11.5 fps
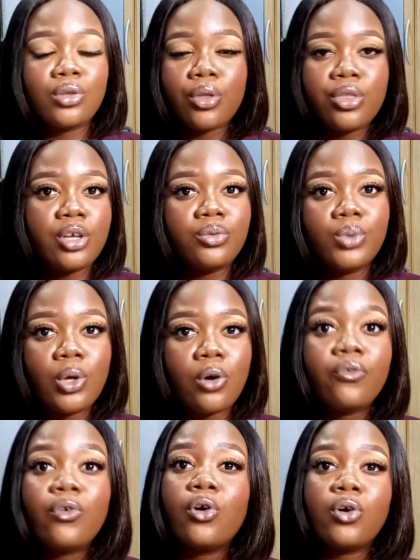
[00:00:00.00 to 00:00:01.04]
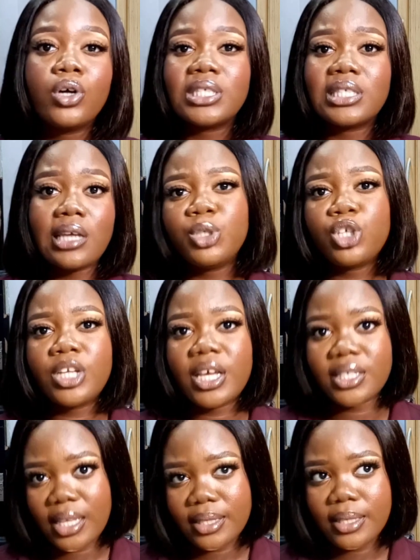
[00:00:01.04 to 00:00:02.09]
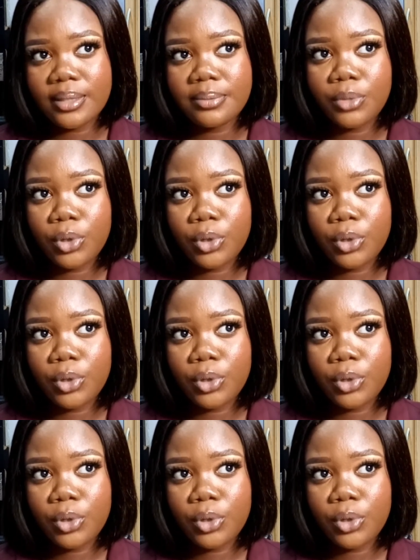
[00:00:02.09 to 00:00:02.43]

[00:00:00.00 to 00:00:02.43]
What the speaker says: or third week of August. Admission has started.